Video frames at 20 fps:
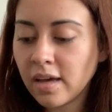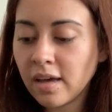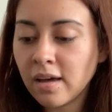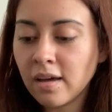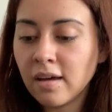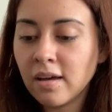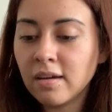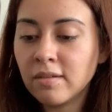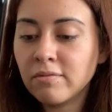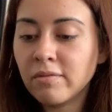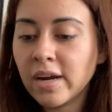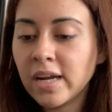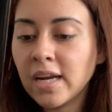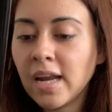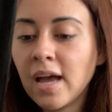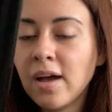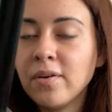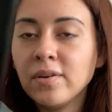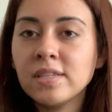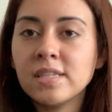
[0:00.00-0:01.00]
Right
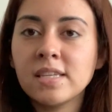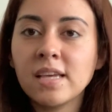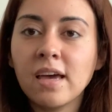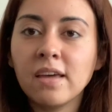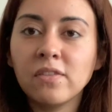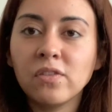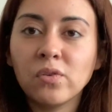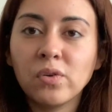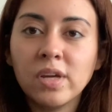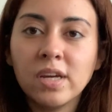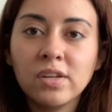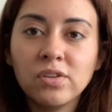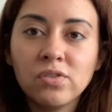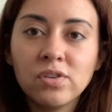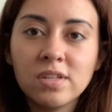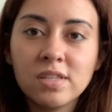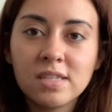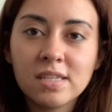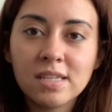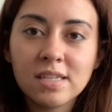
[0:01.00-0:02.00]
now it's at
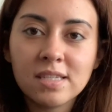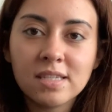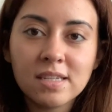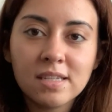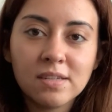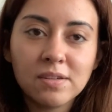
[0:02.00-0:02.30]
360